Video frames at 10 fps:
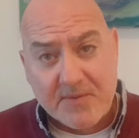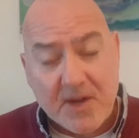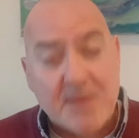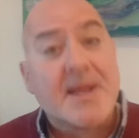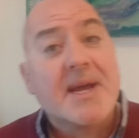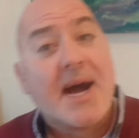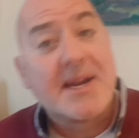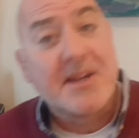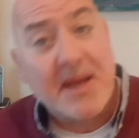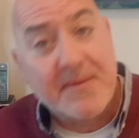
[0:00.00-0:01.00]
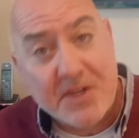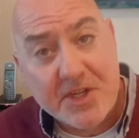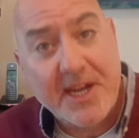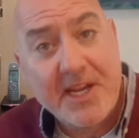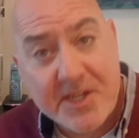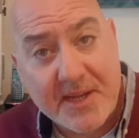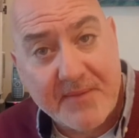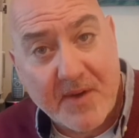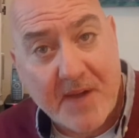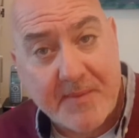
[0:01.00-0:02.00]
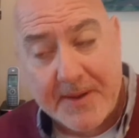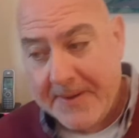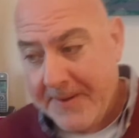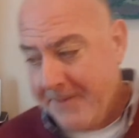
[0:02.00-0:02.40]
environment and an ever-changing environment.